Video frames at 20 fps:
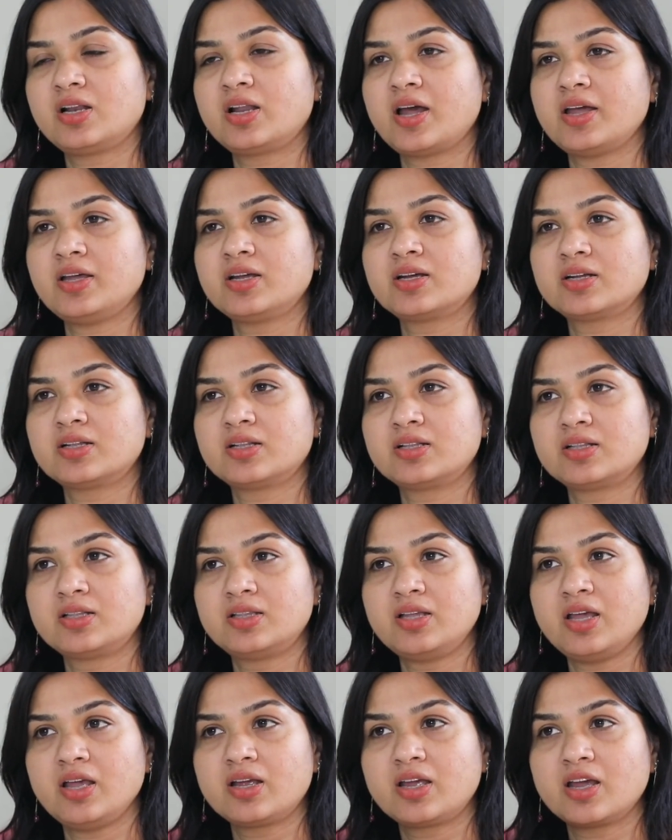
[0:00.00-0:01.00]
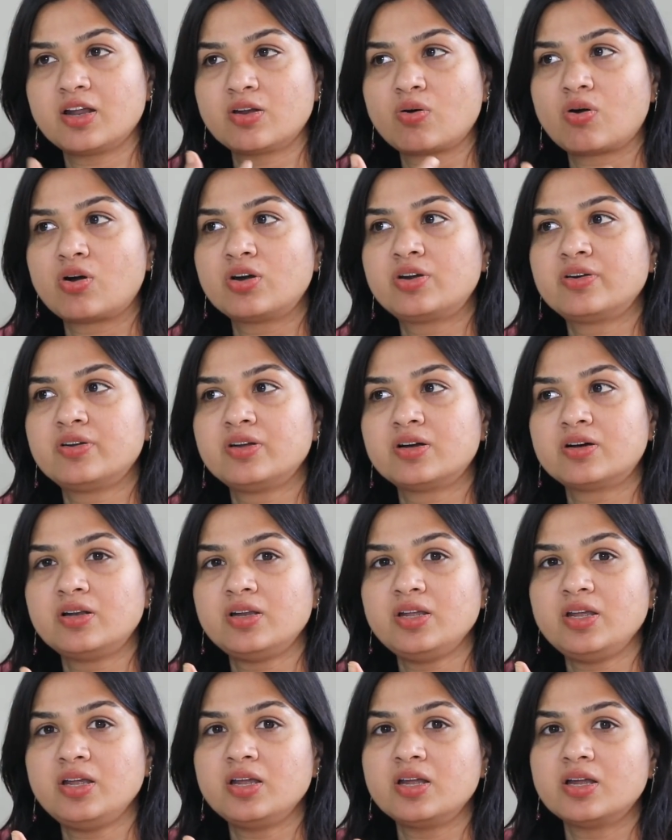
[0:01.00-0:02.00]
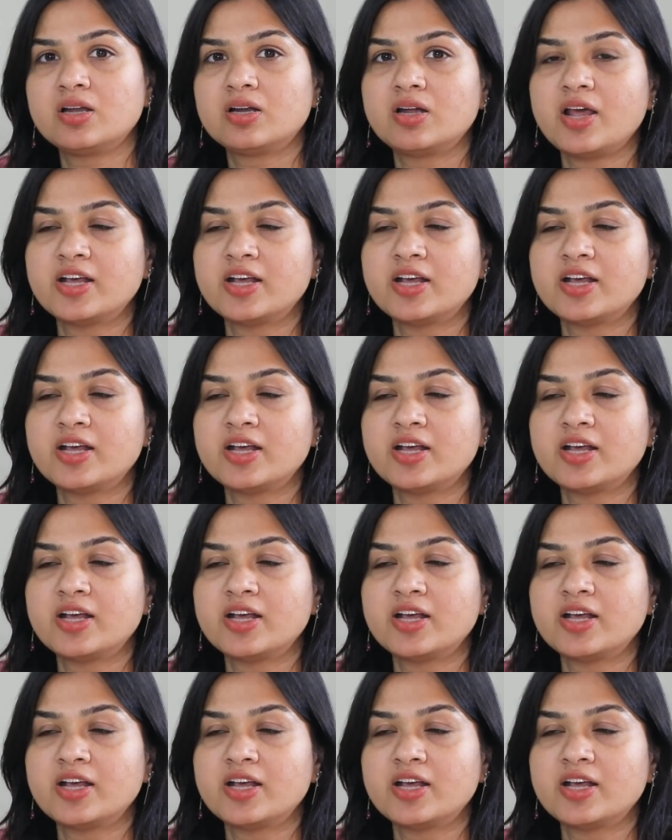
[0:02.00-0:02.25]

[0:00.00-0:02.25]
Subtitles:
like they cannot really